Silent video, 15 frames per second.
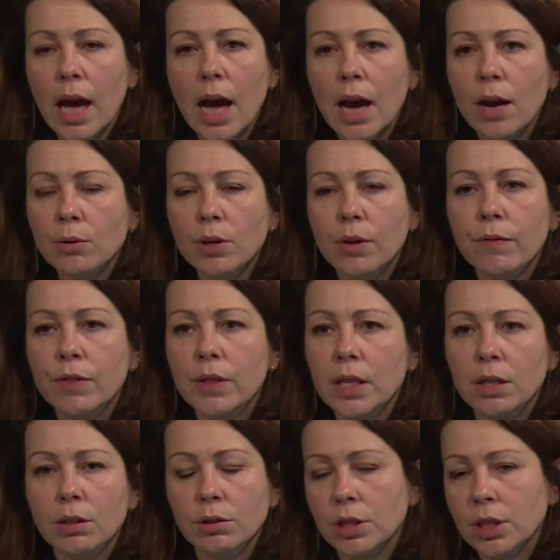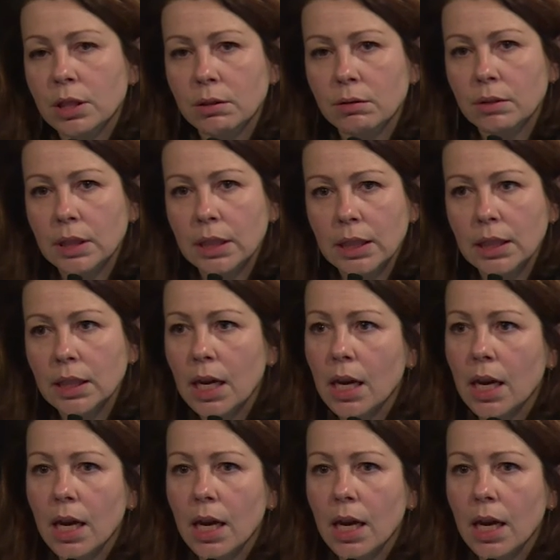out of the ordinary